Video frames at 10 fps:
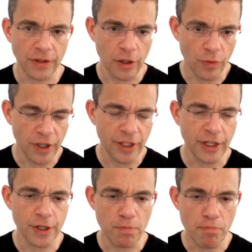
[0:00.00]
it really
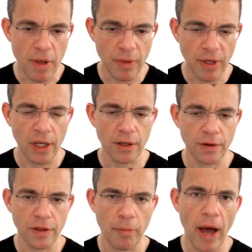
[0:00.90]
is mimicking
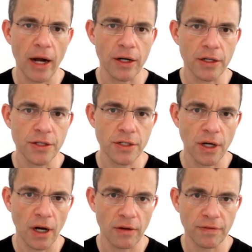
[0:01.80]
the patterns
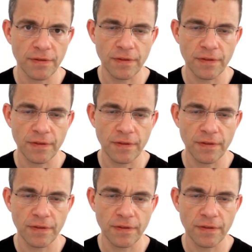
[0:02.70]
of